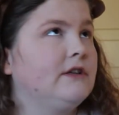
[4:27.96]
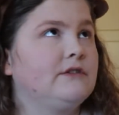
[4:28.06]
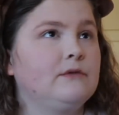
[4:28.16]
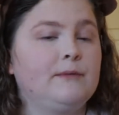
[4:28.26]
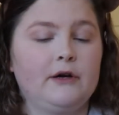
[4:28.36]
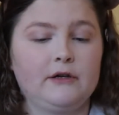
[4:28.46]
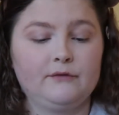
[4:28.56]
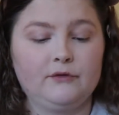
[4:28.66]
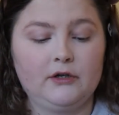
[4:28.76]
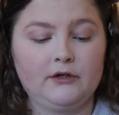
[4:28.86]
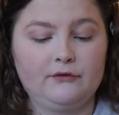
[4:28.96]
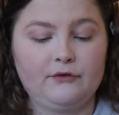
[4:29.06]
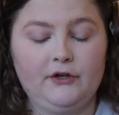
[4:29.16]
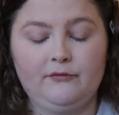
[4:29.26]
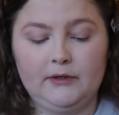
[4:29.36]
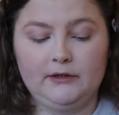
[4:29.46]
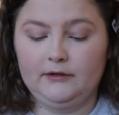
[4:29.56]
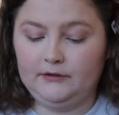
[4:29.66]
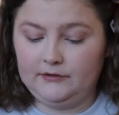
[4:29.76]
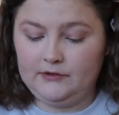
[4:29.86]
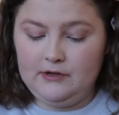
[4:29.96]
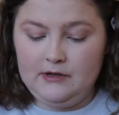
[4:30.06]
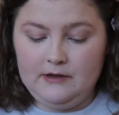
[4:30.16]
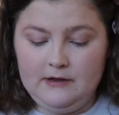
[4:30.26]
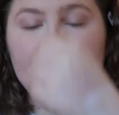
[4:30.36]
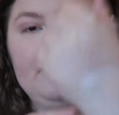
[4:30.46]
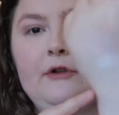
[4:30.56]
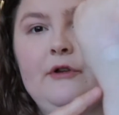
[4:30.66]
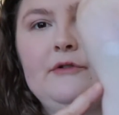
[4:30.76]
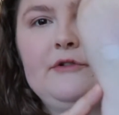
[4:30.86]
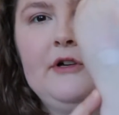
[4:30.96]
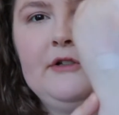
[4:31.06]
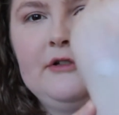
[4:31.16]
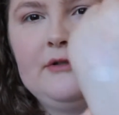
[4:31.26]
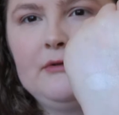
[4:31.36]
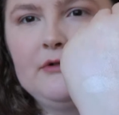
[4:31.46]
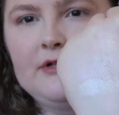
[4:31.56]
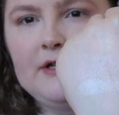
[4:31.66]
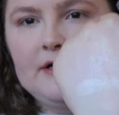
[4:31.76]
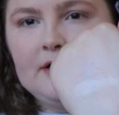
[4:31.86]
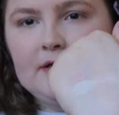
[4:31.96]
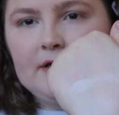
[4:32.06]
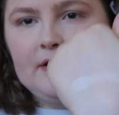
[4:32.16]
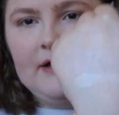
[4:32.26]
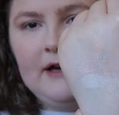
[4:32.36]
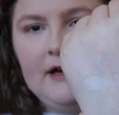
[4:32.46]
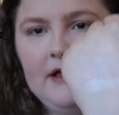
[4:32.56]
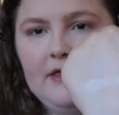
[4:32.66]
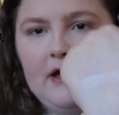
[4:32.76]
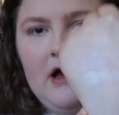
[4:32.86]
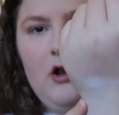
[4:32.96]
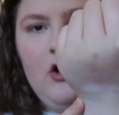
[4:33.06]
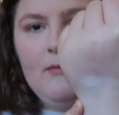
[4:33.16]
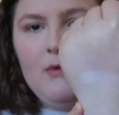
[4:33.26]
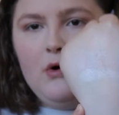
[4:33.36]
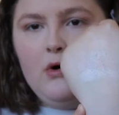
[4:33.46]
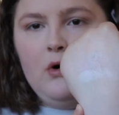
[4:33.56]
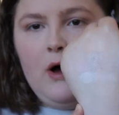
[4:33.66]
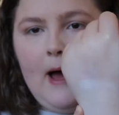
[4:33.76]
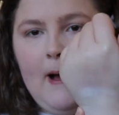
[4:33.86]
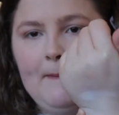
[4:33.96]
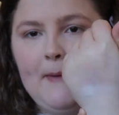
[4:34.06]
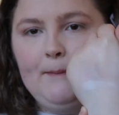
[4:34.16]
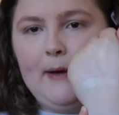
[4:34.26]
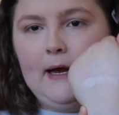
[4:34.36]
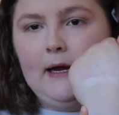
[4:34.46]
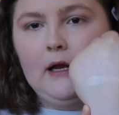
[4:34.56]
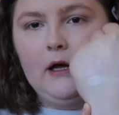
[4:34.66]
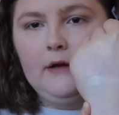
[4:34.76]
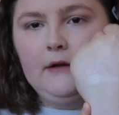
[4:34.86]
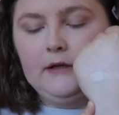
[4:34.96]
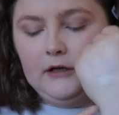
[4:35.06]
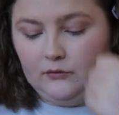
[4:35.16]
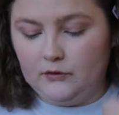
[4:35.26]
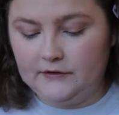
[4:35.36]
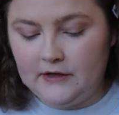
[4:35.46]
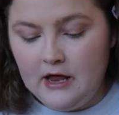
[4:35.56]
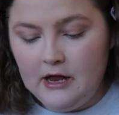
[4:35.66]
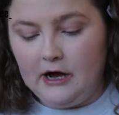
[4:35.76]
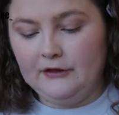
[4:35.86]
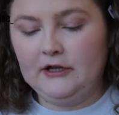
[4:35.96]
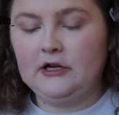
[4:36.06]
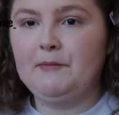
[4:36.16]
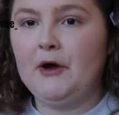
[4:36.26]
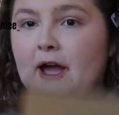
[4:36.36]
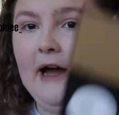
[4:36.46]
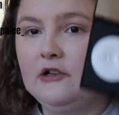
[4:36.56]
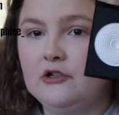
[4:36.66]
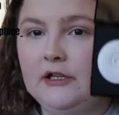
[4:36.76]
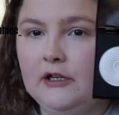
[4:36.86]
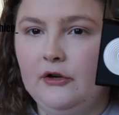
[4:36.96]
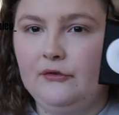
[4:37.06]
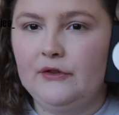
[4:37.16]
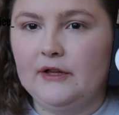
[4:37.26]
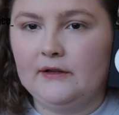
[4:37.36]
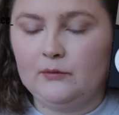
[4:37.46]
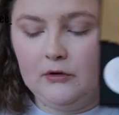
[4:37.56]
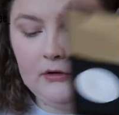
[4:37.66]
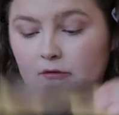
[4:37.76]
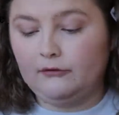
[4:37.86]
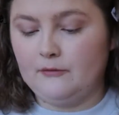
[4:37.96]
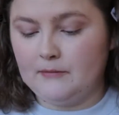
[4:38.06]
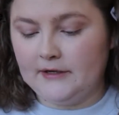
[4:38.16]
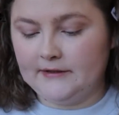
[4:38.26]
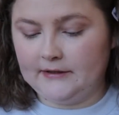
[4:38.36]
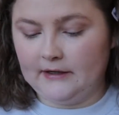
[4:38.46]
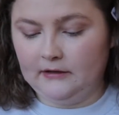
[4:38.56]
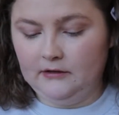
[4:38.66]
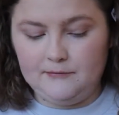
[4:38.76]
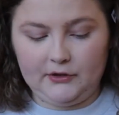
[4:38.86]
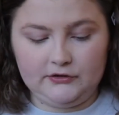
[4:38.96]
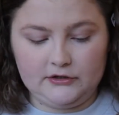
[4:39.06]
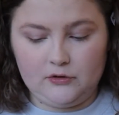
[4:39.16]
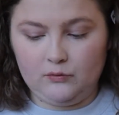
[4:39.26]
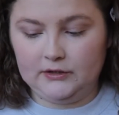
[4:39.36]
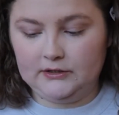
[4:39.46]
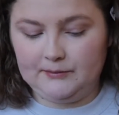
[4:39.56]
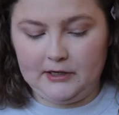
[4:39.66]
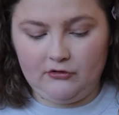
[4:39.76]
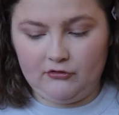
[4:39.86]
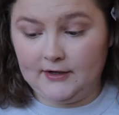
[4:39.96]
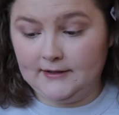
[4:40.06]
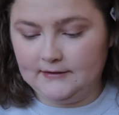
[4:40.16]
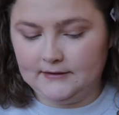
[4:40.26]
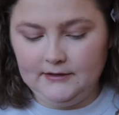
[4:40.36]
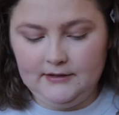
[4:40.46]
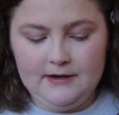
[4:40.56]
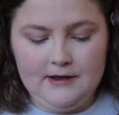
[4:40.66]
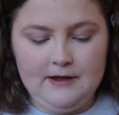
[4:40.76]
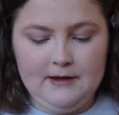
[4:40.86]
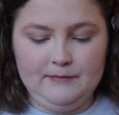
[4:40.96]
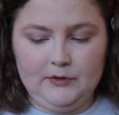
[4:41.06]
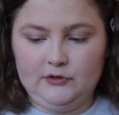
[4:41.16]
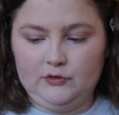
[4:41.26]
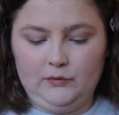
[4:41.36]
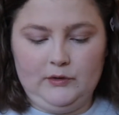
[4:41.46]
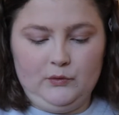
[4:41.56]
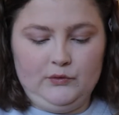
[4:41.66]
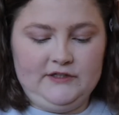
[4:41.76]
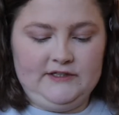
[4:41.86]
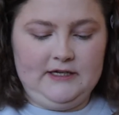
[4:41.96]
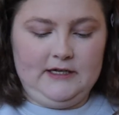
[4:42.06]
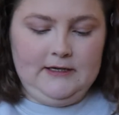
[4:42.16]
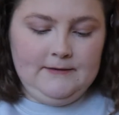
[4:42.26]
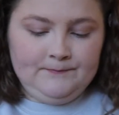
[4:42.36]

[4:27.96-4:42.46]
they'd stop barking for like 5 minutes. So those are the swatches there. They're a lot more paler than the other ones. I think I might actually go for this one for my skin because I don't want it to be crazy. But we will see.